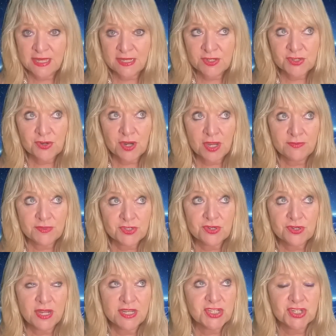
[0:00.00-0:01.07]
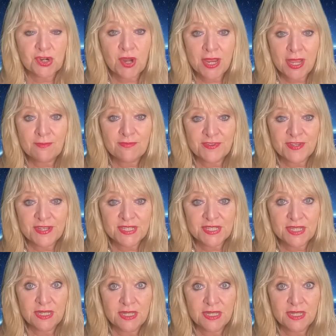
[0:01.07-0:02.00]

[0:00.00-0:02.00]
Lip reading: and triumphant,